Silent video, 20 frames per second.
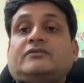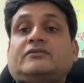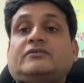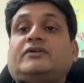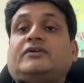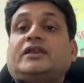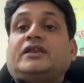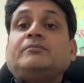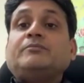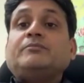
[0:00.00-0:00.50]
That
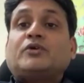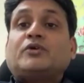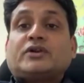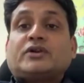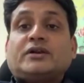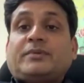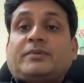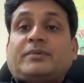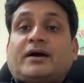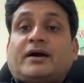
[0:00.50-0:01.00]
is a very
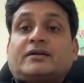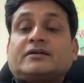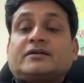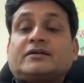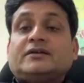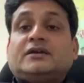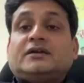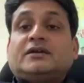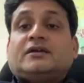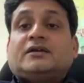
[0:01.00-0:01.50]
important
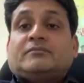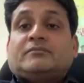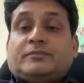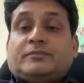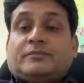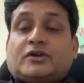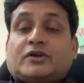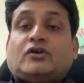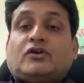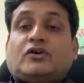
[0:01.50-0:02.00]
part
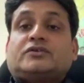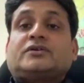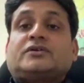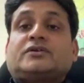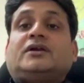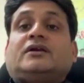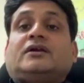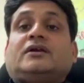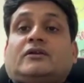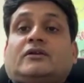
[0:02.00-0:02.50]

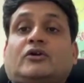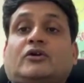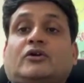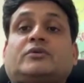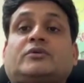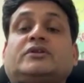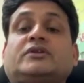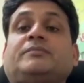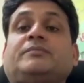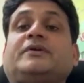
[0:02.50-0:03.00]
because a
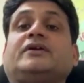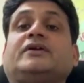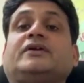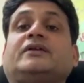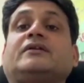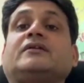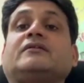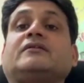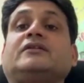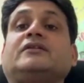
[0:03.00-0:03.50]
lot of the
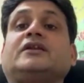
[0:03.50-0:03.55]
patient,